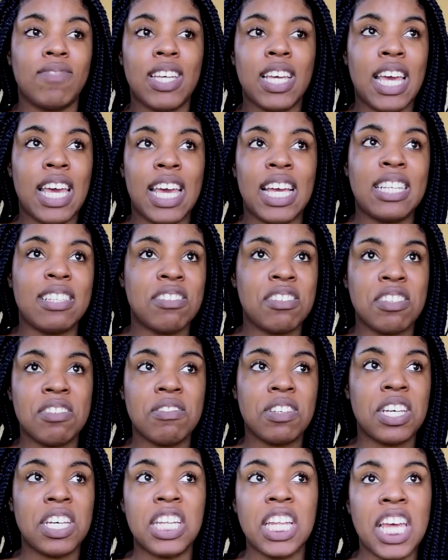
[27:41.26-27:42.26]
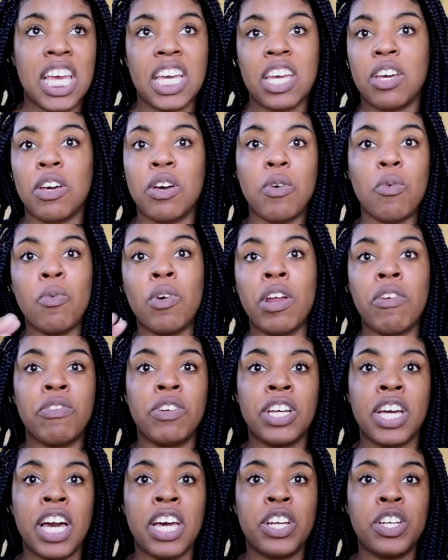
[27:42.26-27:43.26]
hit, click, whatever
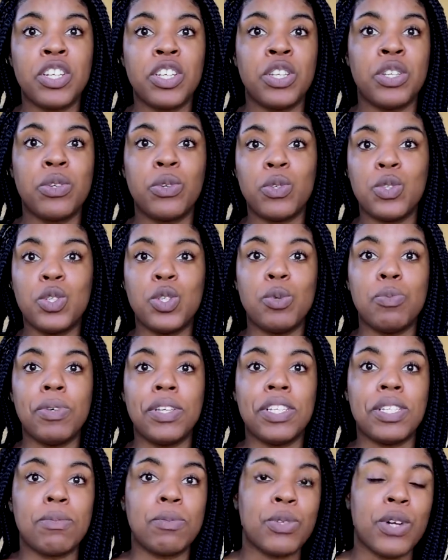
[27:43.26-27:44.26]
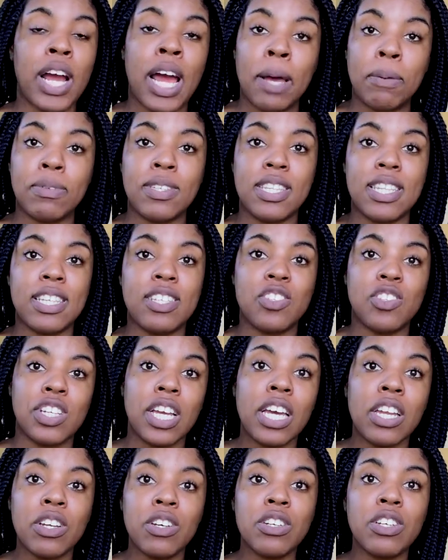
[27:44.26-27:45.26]
you gotta do to be subscribed to this
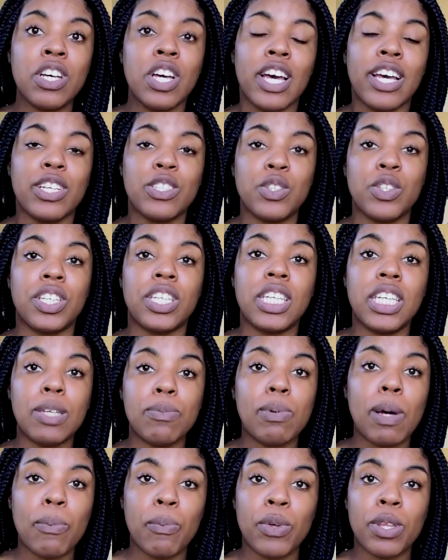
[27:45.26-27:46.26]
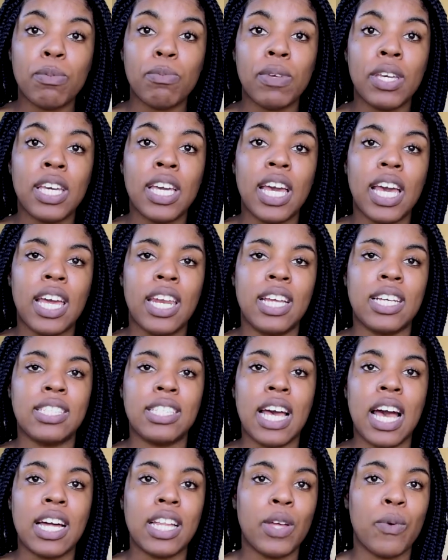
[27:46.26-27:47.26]
channel so you can keep up with me and
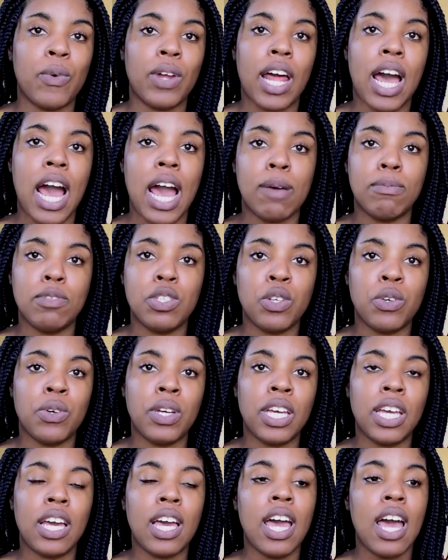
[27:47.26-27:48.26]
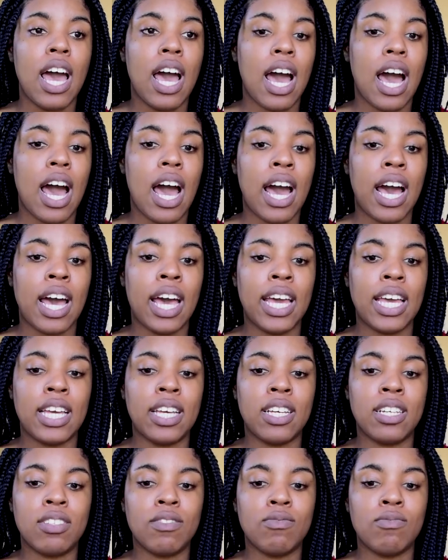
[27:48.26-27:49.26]
exactly what I'm doing.
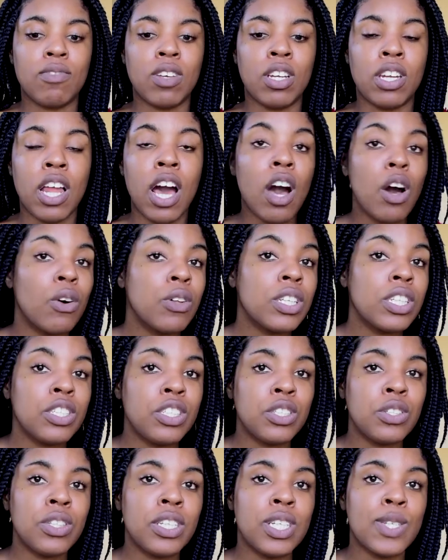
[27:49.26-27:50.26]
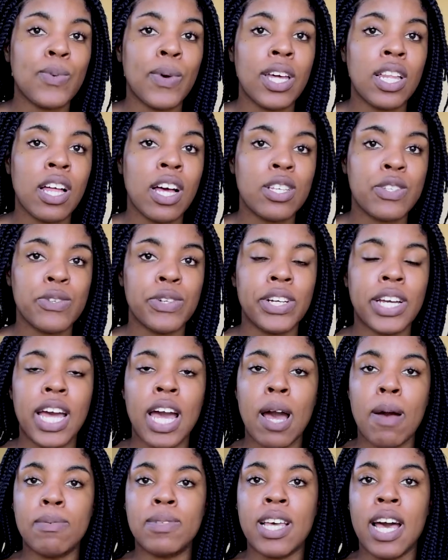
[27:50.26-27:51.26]
I not only do these weight loss
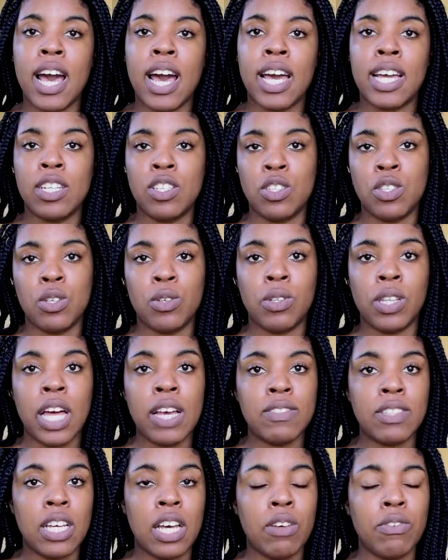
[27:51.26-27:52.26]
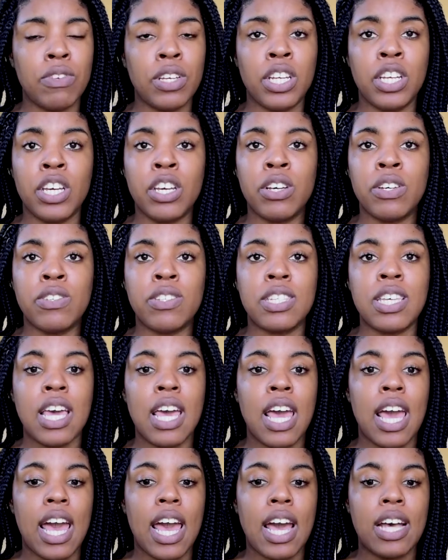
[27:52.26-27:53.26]
recaps, I do lifestyle videos
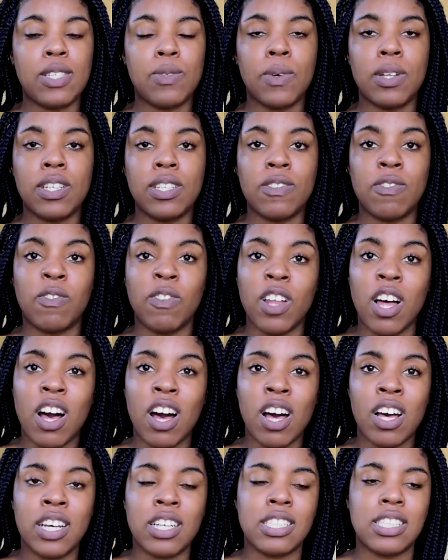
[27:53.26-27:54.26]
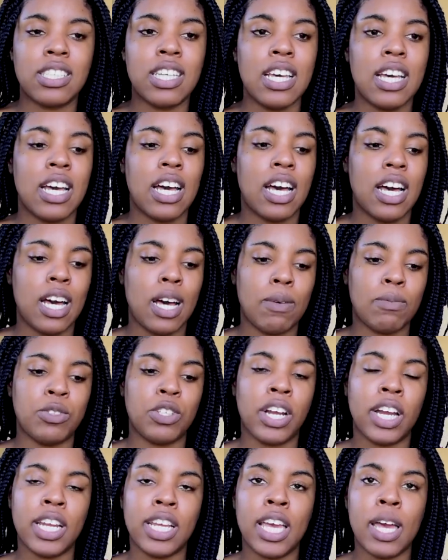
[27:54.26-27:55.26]
as well as vlogs. I'm
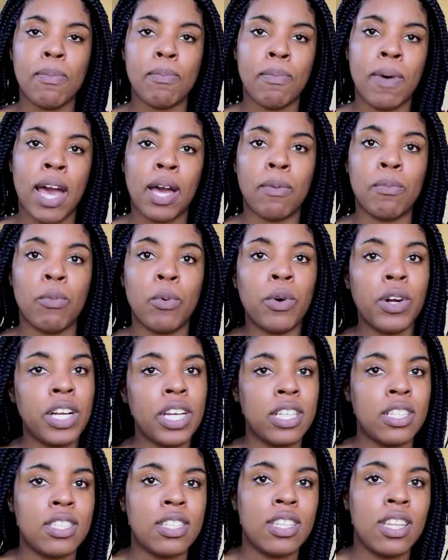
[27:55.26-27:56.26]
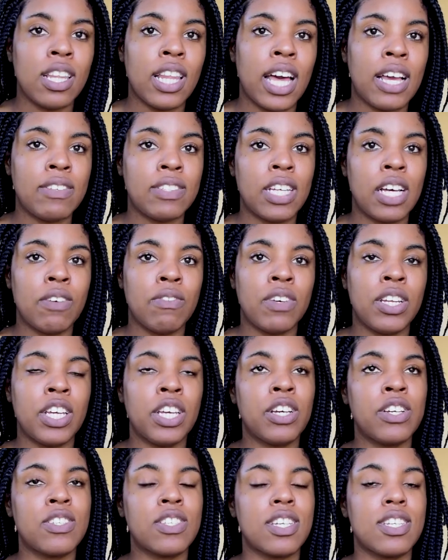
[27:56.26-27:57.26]
trying to get back more into the lifestyle
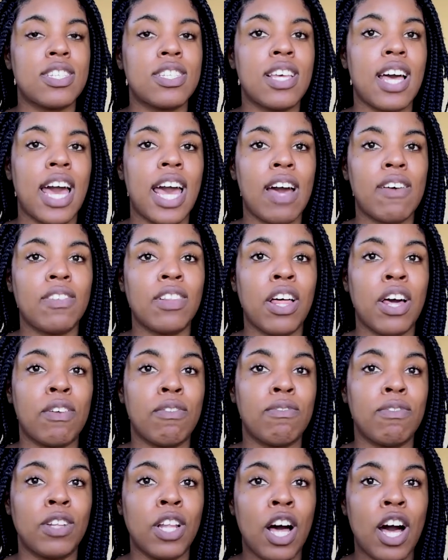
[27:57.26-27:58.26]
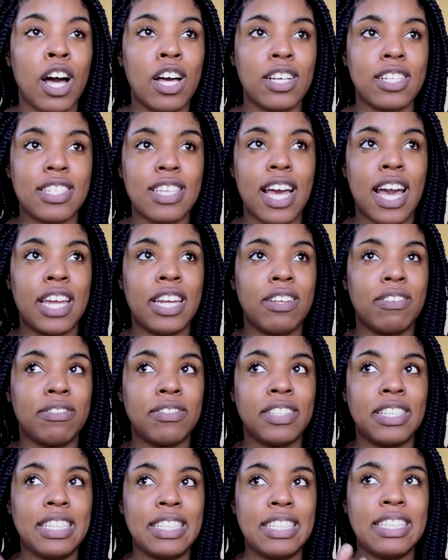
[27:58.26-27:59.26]
videos because I have a lot of vlogs kind of
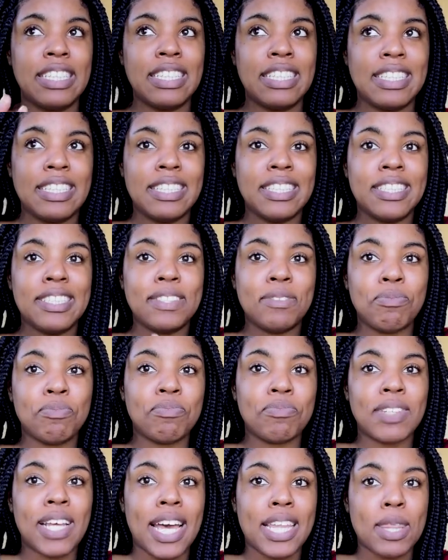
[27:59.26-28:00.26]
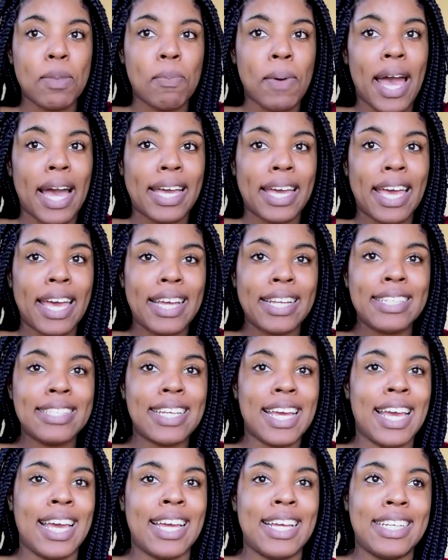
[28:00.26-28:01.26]
at the back end,
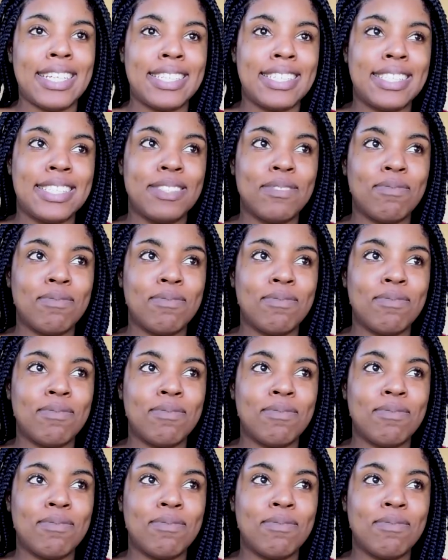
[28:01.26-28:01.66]
and